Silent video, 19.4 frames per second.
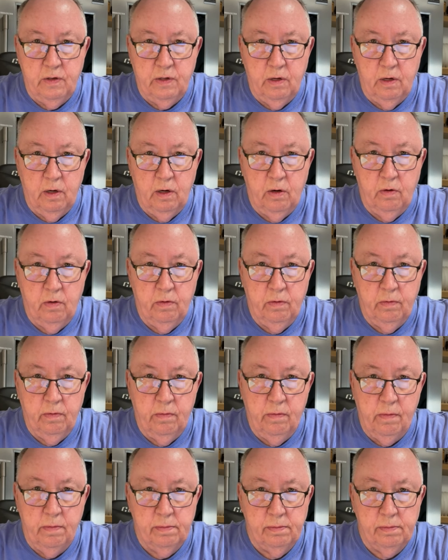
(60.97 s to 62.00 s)
to
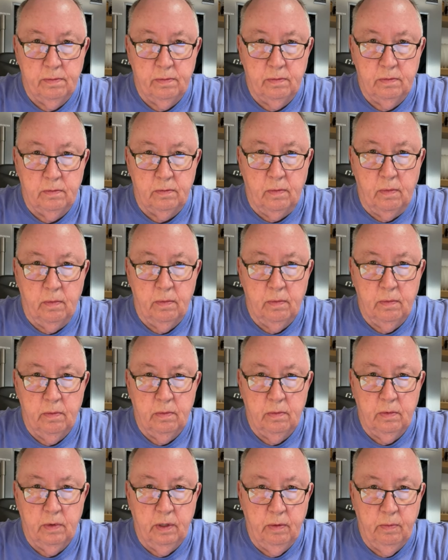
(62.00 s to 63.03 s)
own
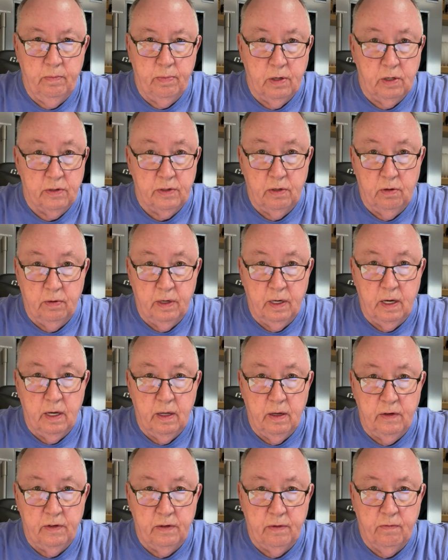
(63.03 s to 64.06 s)
personal
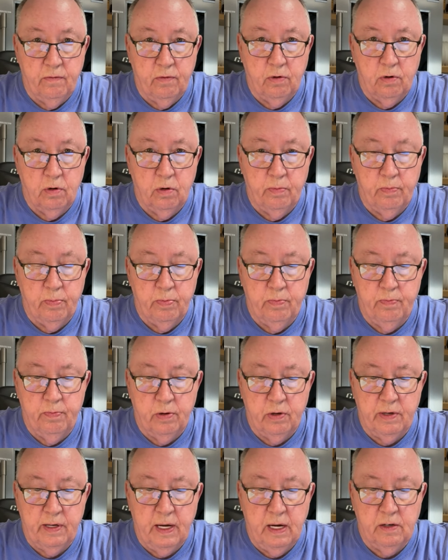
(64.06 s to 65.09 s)
guns for
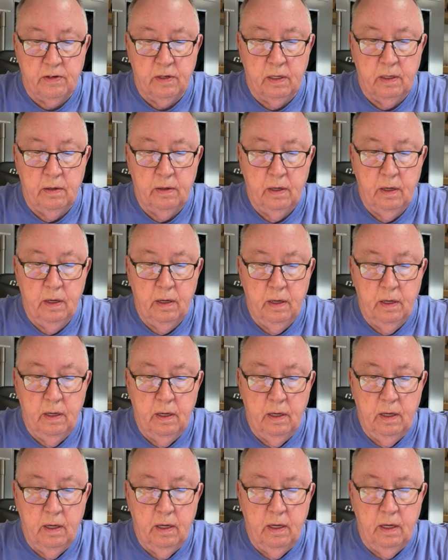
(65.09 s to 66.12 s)
protection
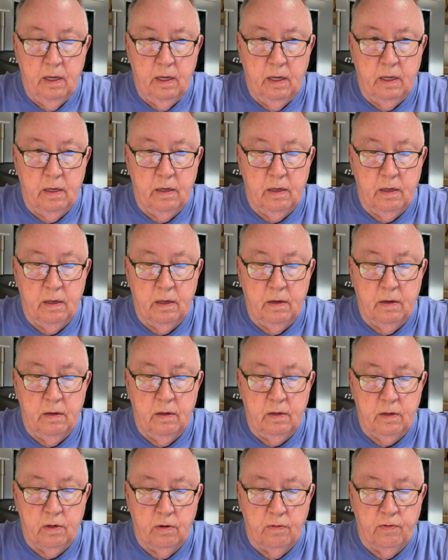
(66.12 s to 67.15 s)
and
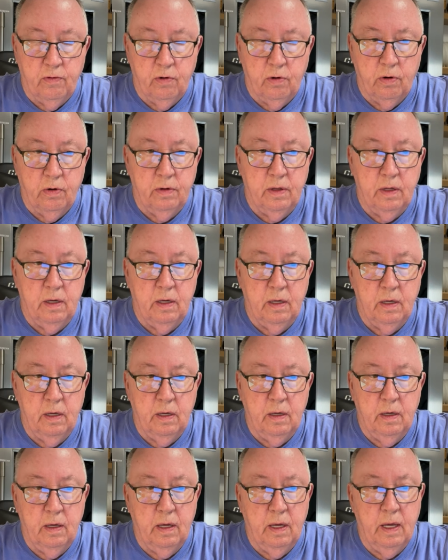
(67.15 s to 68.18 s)
so forth.
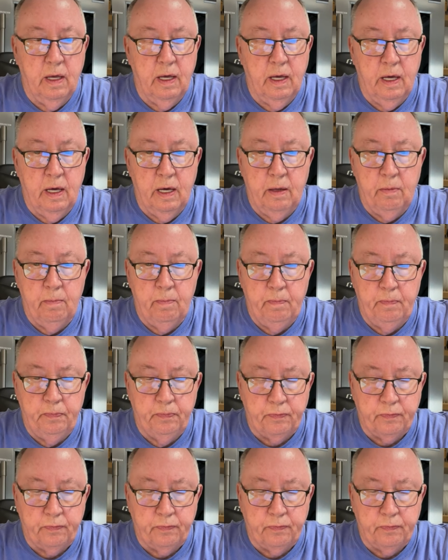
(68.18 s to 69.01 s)
And